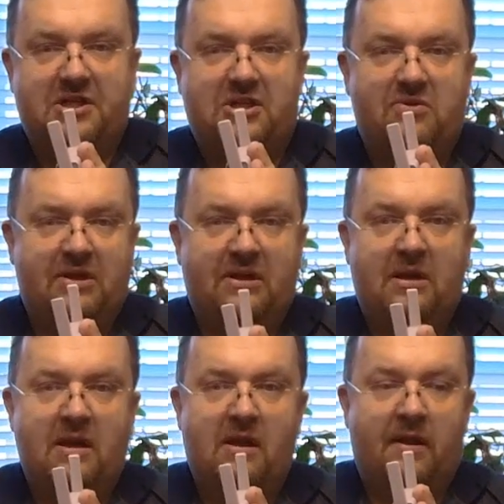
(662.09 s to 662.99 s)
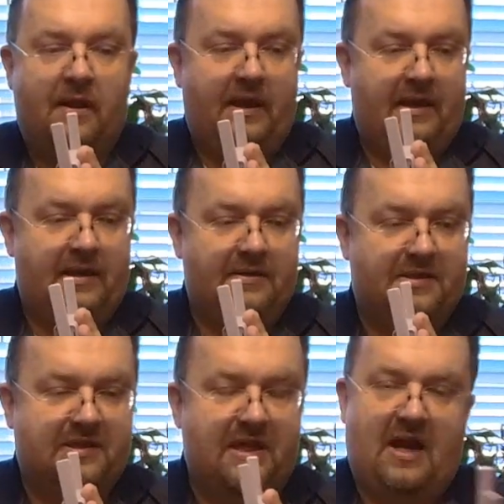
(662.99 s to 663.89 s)
this unit and
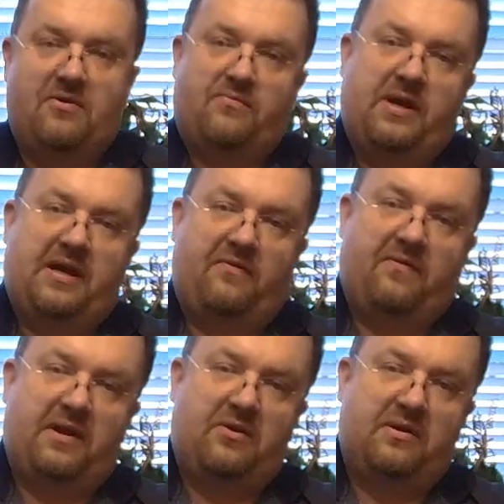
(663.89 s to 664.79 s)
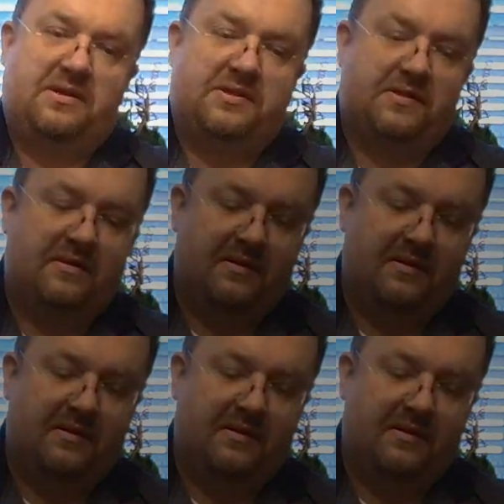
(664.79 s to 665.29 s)
see how we configure this.